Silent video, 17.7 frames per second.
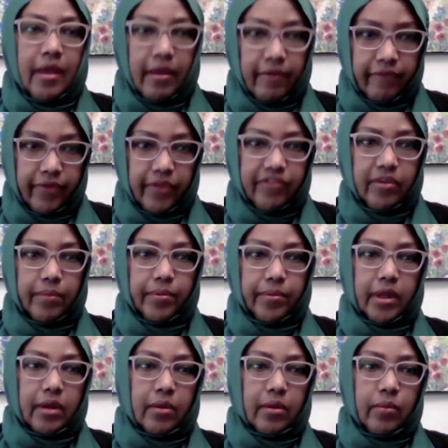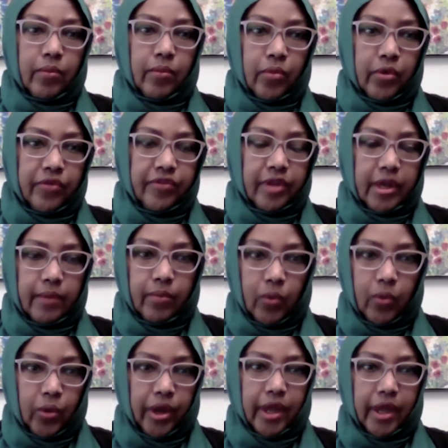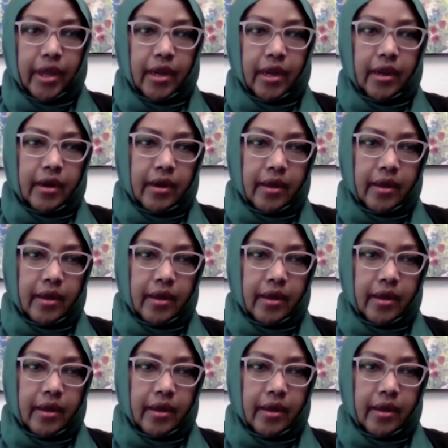visible Muslim, wearing